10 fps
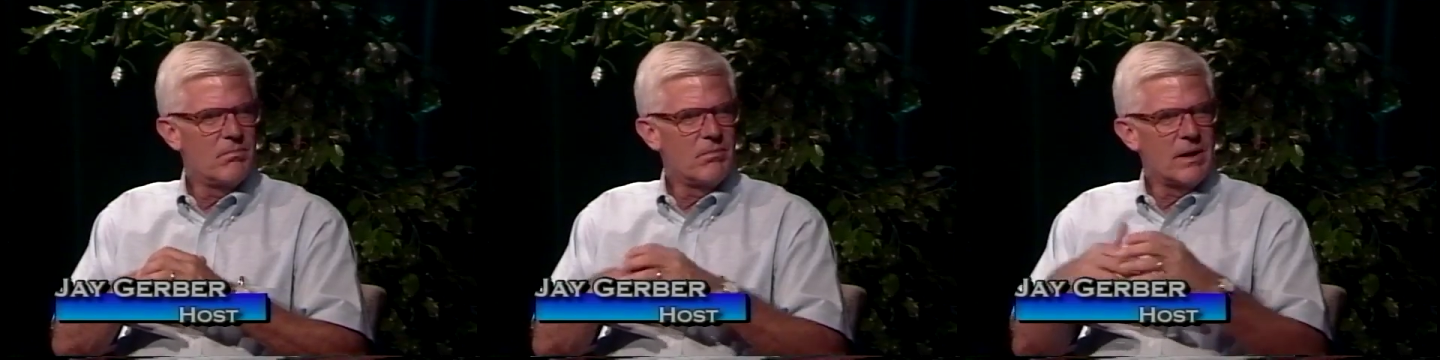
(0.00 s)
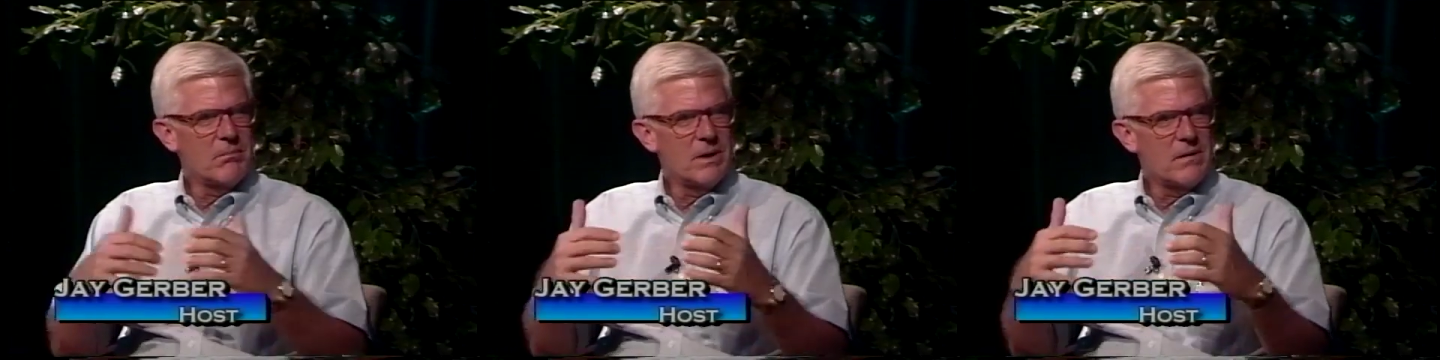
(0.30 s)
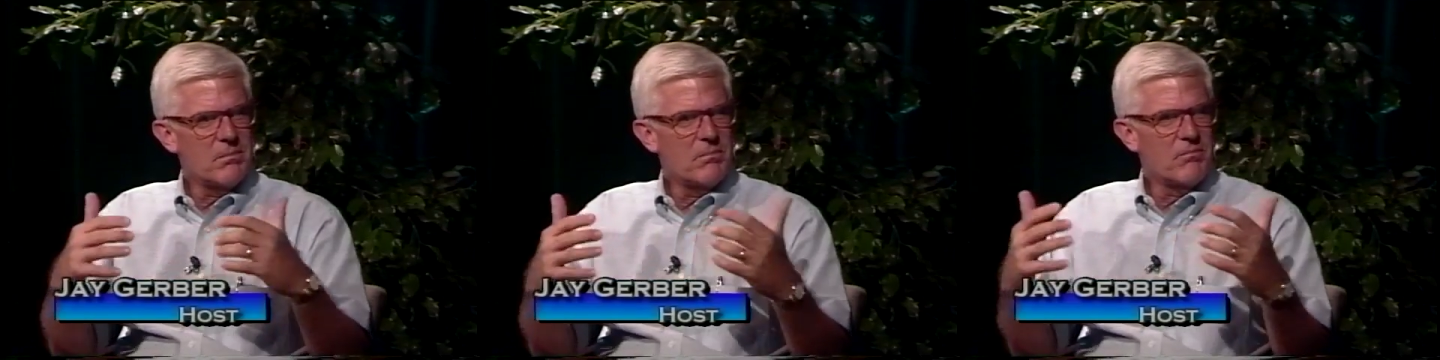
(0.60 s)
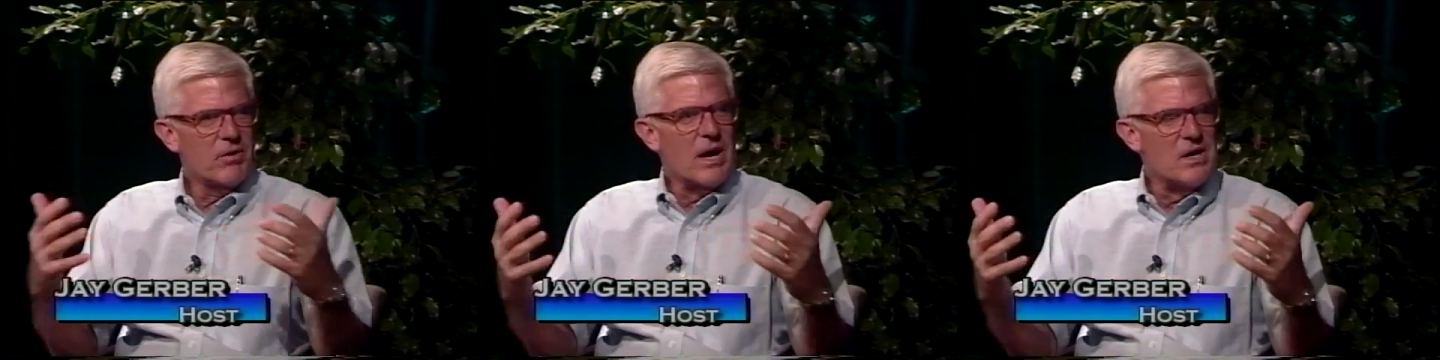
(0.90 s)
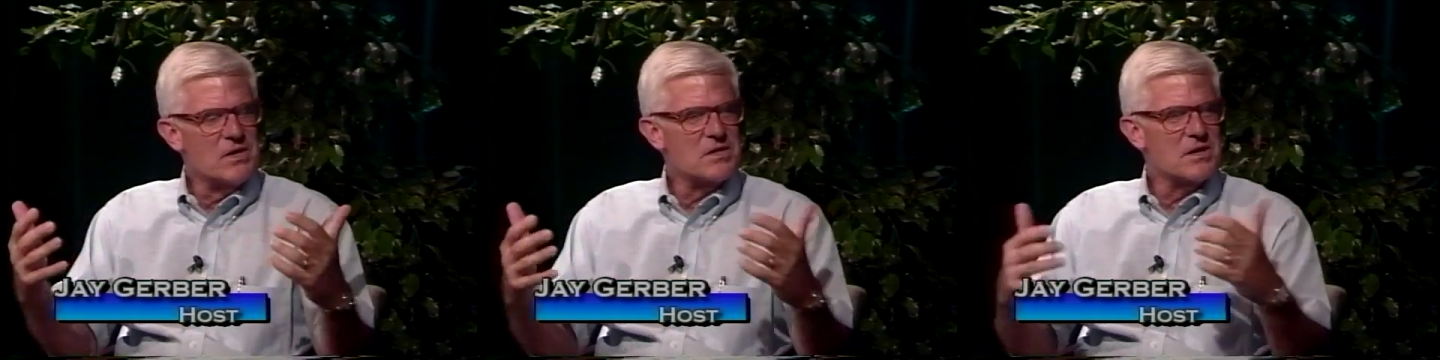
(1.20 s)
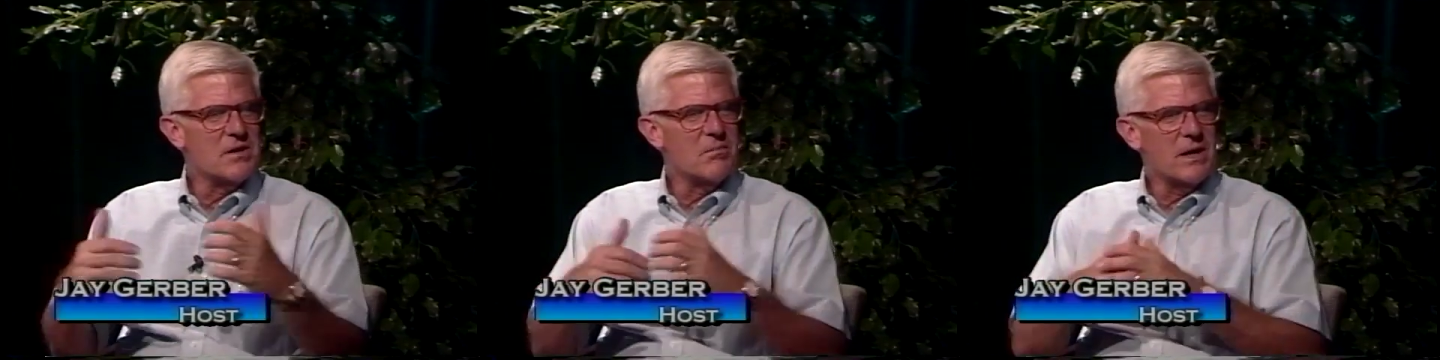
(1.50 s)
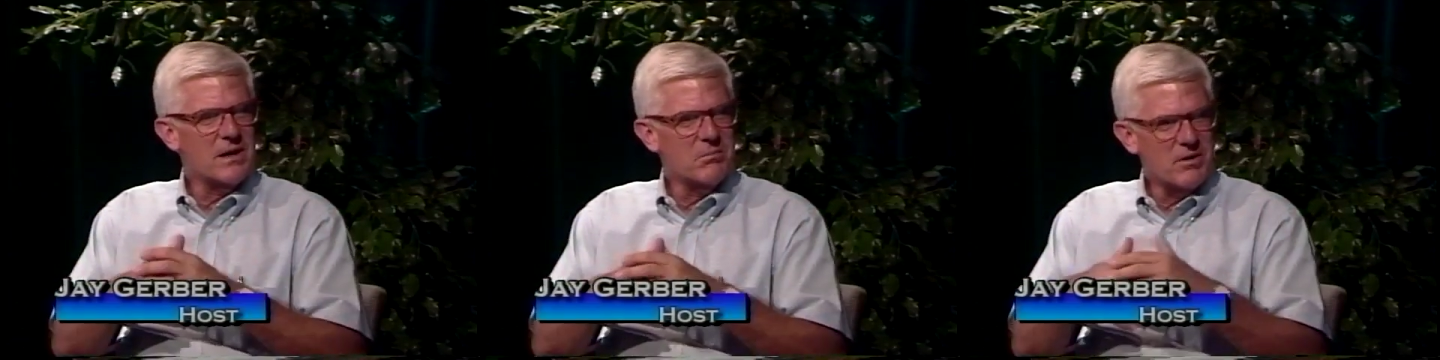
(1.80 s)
my, my friends, uh, my,